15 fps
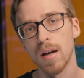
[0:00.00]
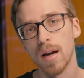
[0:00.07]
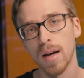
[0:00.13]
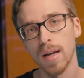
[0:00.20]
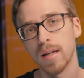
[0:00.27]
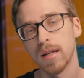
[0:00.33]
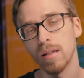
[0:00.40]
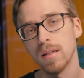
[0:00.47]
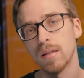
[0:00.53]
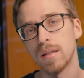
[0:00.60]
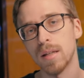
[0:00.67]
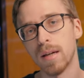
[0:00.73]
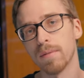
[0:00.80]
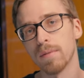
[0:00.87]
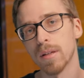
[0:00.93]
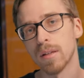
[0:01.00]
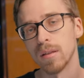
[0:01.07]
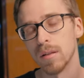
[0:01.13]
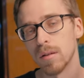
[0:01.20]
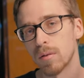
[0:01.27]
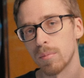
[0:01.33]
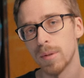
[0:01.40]
I needed to have a
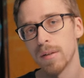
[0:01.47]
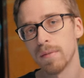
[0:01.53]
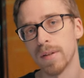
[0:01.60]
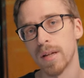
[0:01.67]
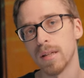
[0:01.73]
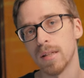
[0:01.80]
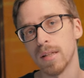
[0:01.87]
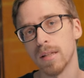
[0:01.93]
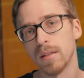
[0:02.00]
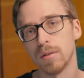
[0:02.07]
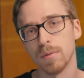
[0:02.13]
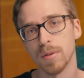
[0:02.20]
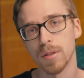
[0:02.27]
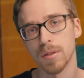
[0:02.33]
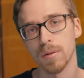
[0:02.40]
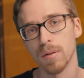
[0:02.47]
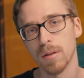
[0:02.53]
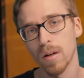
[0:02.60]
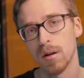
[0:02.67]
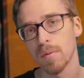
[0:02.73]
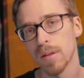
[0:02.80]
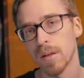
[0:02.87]
little bit of ND to ensure that
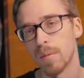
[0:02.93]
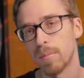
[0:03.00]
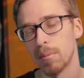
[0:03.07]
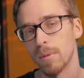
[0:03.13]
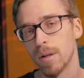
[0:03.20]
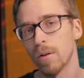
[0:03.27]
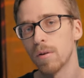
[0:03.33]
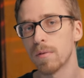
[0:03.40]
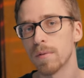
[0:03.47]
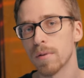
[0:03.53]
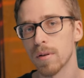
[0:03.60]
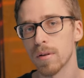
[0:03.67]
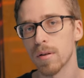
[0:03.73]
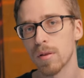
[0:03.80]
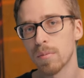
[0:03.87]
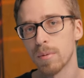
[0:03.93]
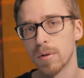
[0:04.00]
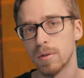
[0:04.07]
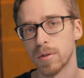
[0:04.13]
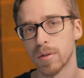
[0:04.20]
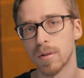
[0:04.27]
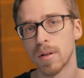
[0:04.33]
I was keeping my overall
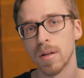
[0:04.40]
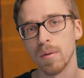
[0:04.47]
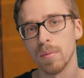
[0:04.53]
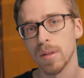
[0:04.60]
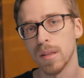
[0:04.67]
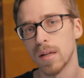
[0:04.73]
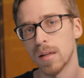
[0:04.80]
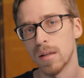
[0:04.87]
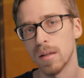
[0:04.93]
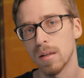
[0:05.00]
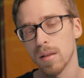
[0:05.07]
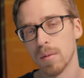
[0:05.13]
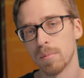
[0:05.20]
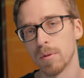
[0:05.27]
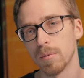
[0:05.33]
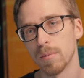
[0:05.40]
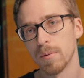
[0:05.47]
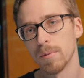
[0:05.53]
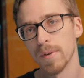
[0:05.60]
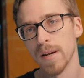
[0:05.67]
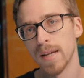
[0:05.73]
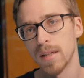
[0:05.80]
exposure within an acceptable
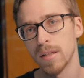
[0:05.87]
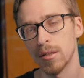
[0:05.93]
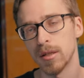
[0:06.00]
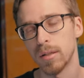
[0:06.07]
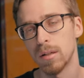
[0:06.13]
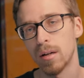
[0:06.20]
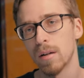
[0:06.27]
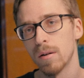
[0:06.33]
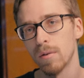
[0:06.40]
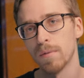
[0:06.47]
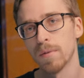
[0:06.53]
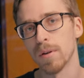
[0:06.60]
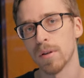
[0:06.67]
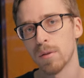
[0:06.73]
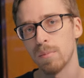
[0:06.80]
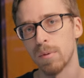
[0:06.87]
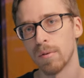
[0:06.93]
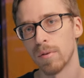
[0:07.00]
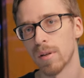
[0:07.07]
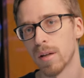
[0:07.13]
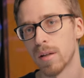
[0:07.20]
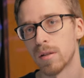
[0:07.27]
range, not
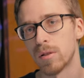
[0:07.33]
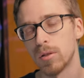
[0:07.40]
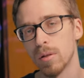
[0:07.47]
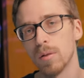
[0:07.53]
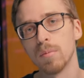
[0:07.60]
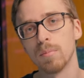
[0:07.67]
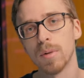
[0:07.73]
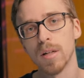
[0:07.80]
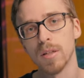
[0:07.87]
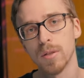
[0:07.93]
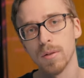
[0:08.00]
overexposing it too much.